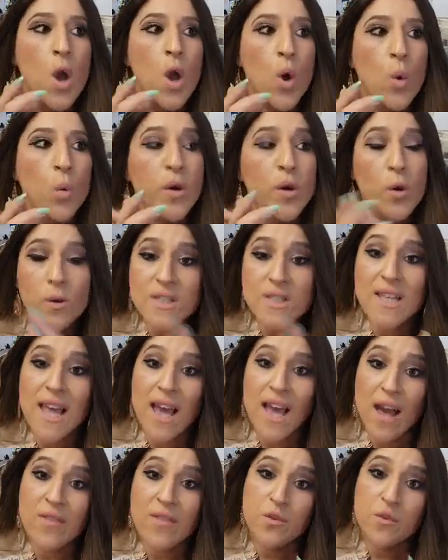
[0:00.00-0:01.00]
we also
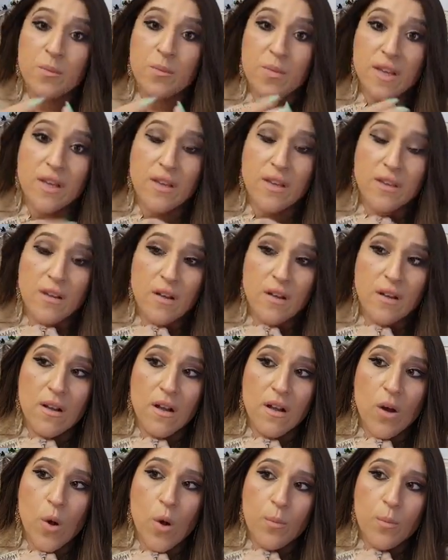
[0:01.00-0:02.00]
have to be
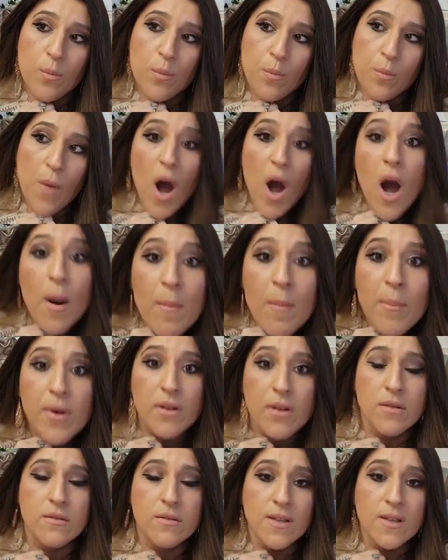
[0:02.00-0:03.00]

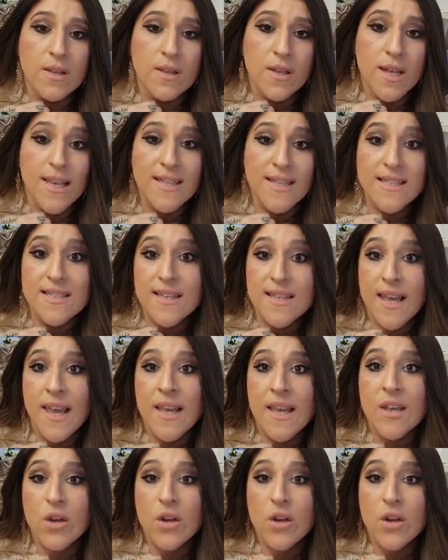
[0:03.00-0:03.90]
humbled in saying,